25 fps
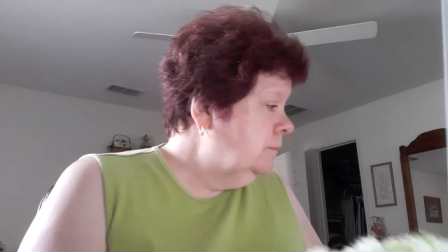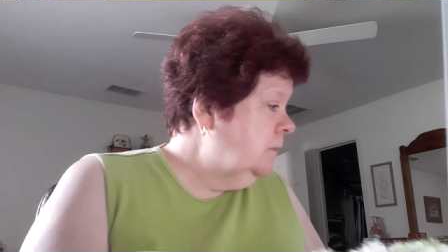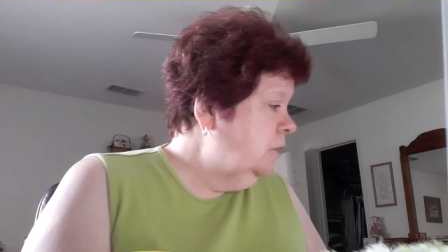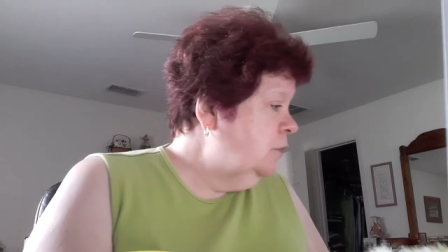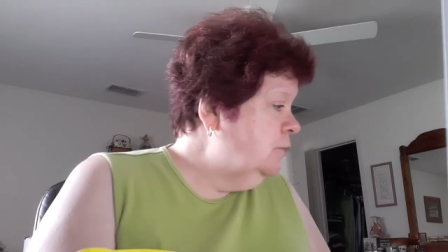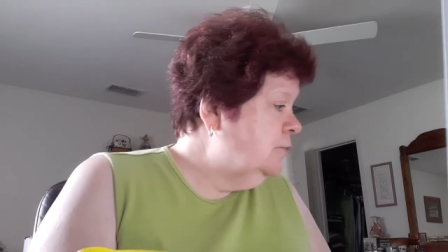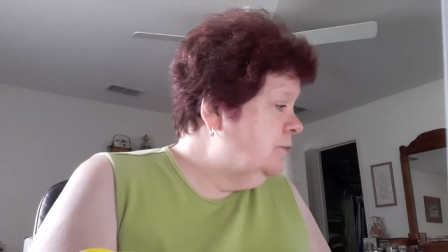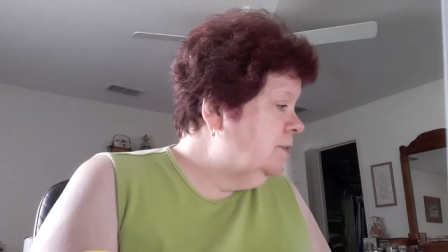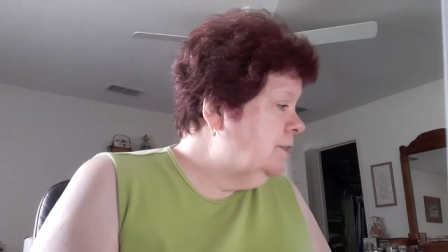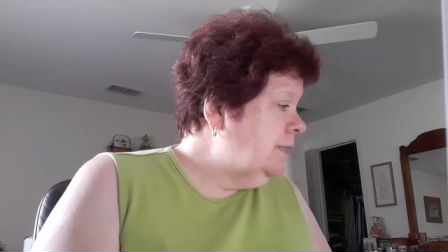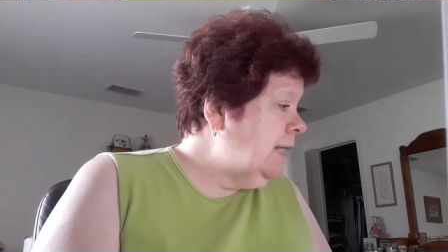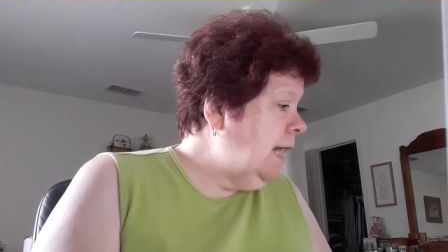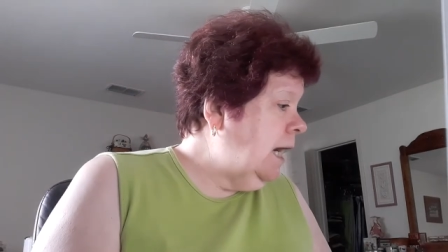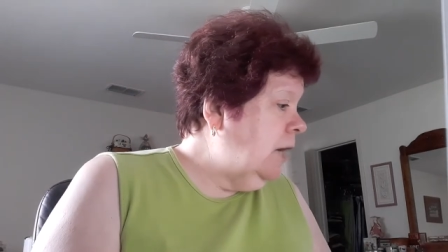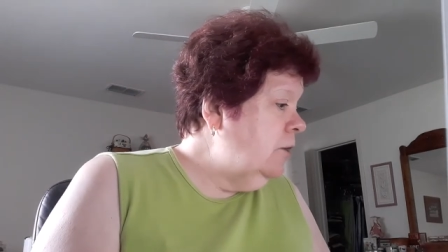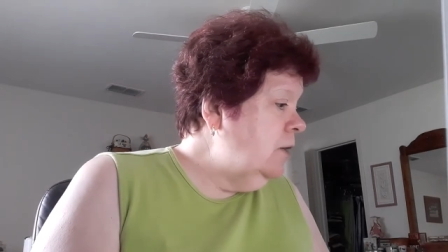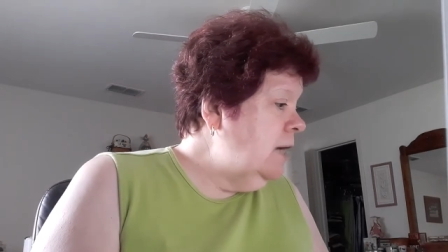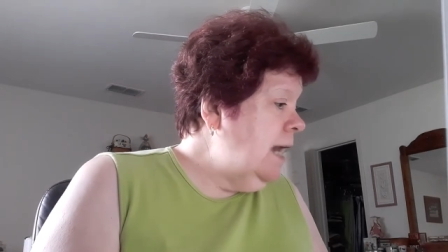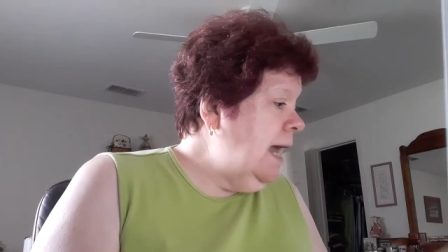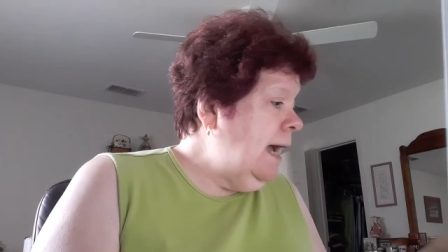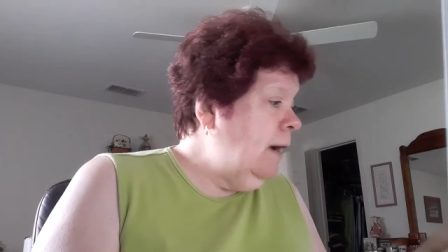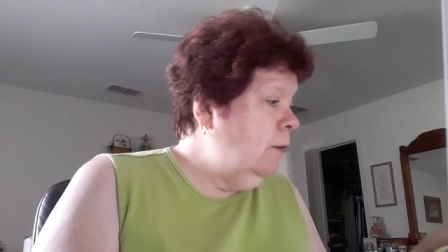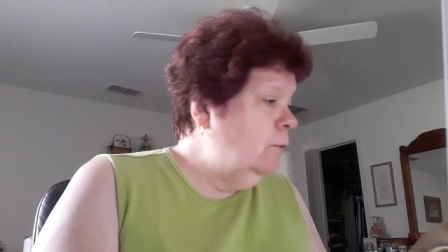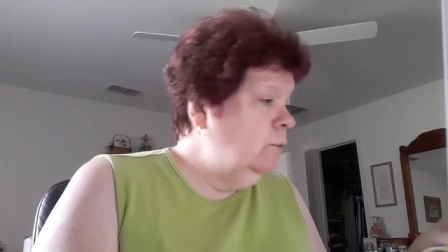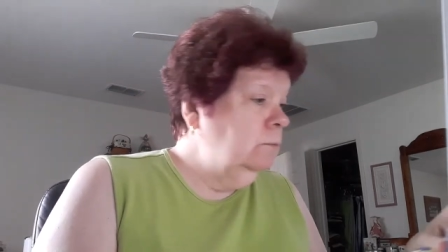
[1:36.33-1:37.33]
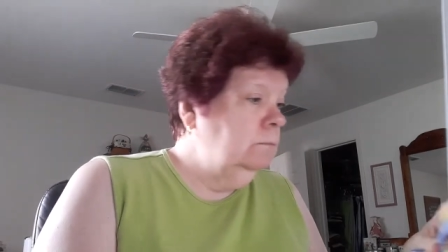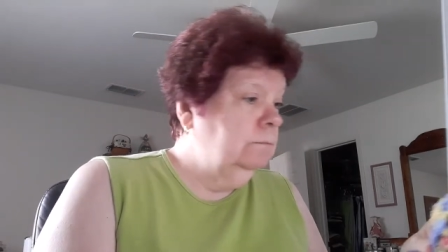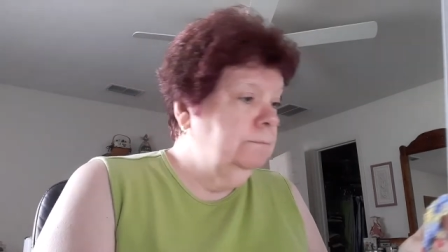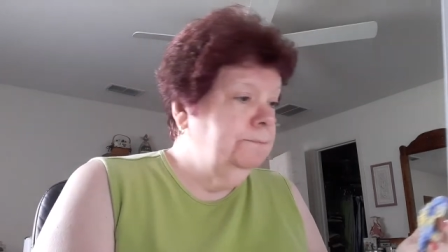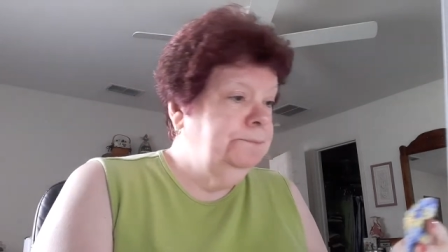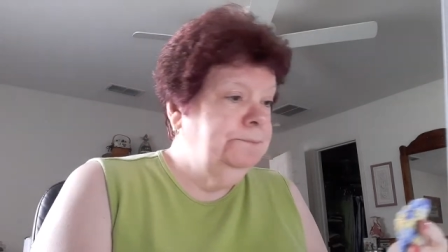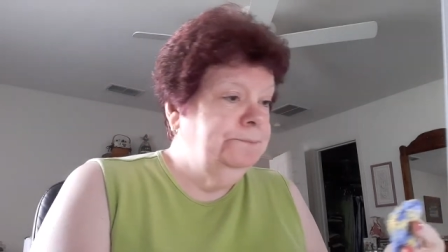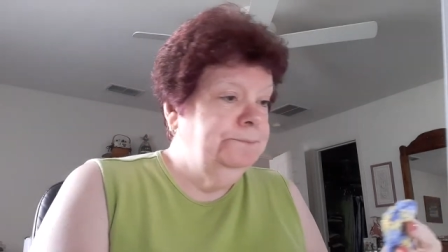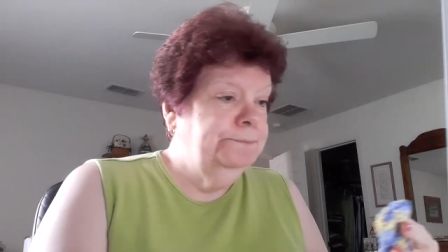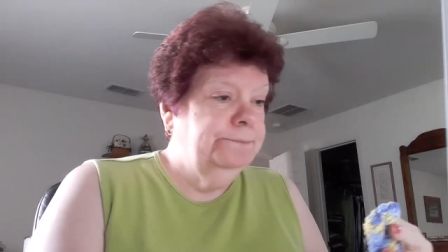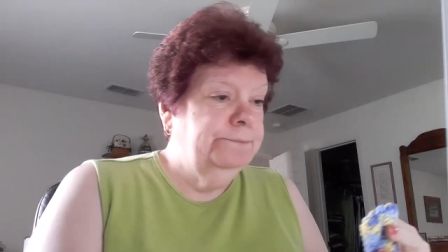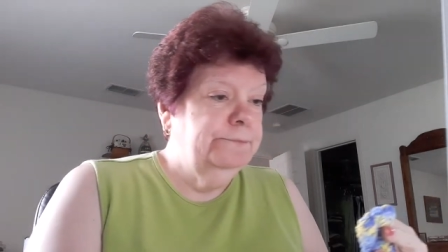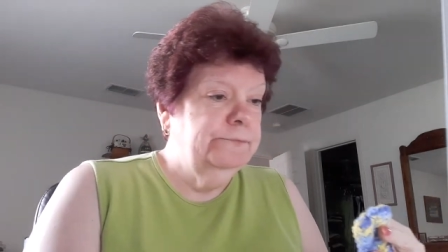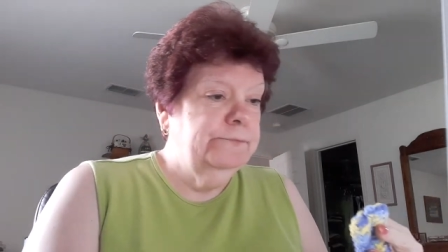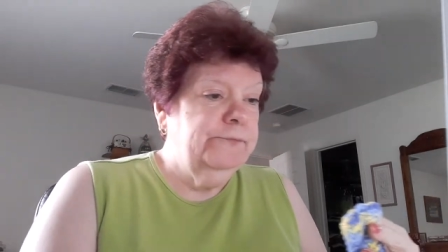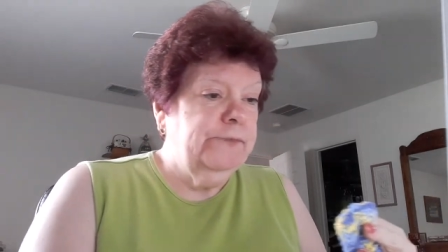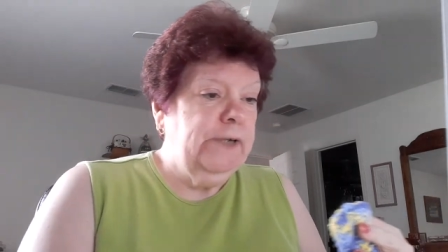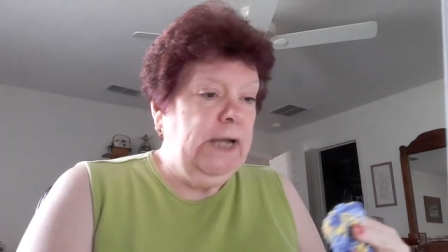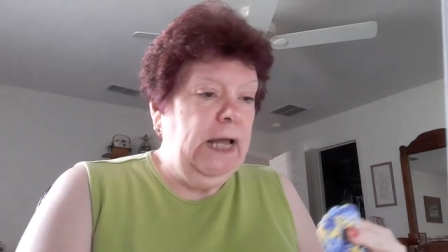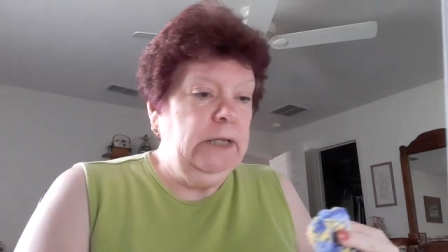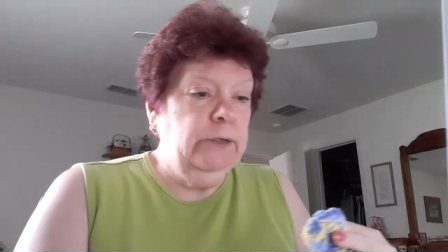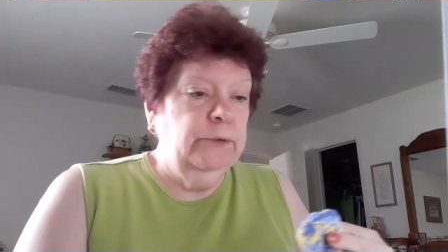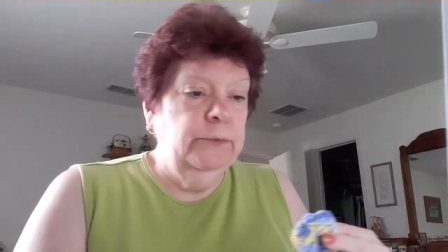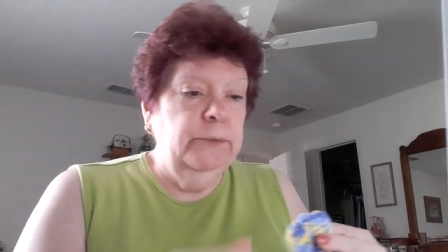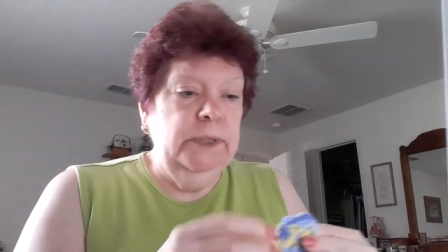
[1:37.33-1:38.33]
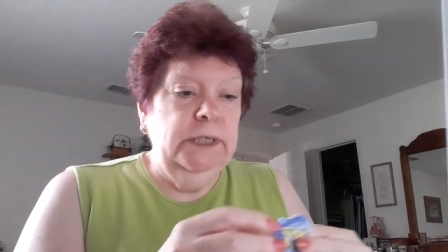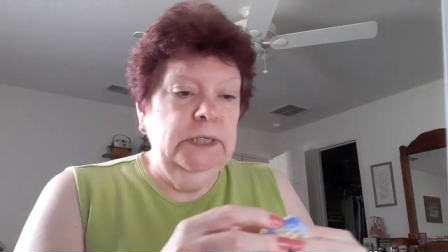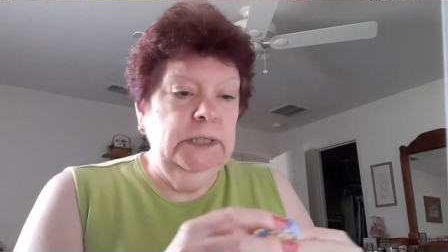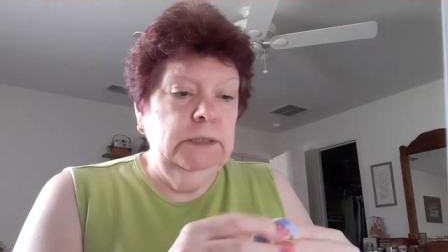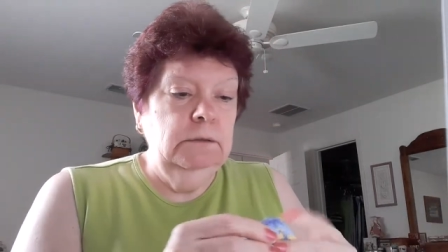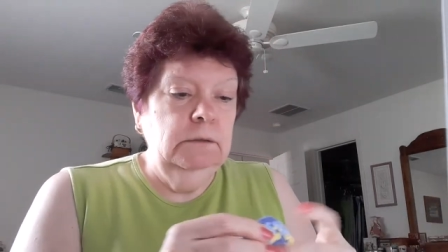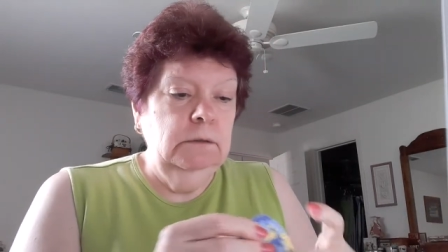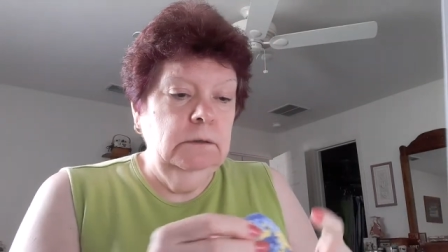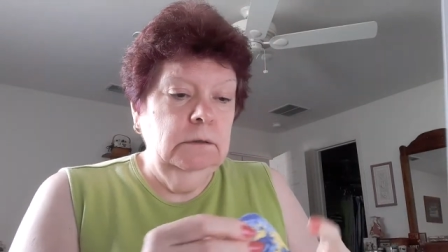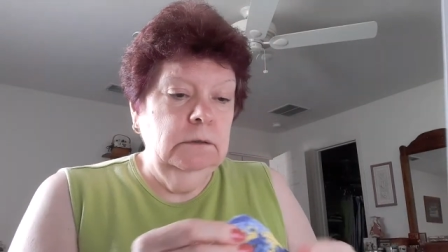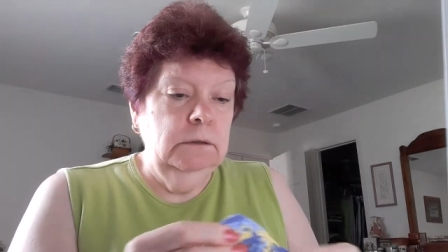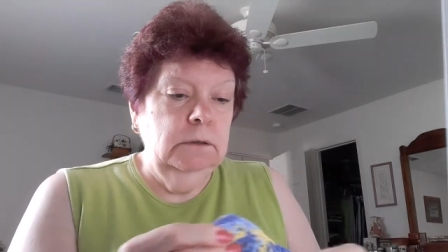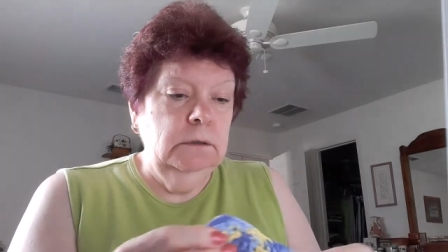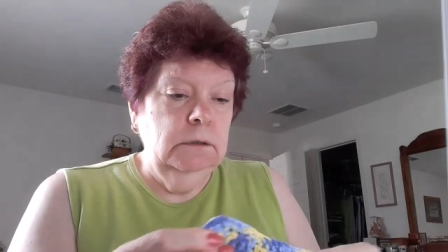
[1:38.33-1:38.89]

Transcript: you start out following